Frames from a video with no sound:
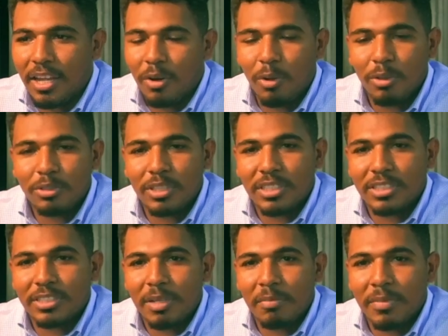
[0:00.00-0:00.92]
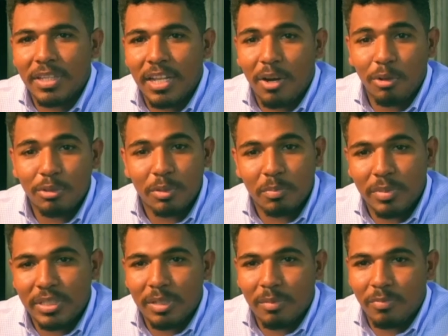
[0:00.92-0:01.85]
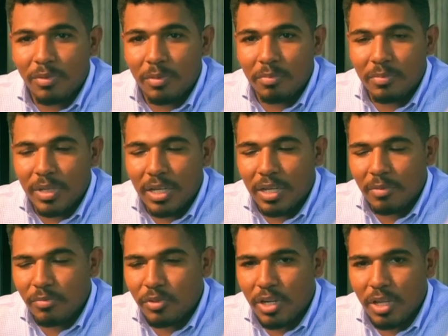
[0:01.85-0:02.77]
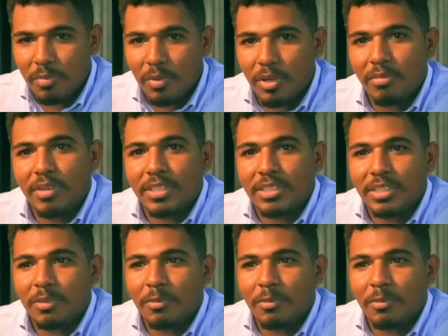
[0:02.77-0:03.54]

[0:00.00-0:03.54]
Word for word: and also this is something that I also picked up from uh, Strathmore University,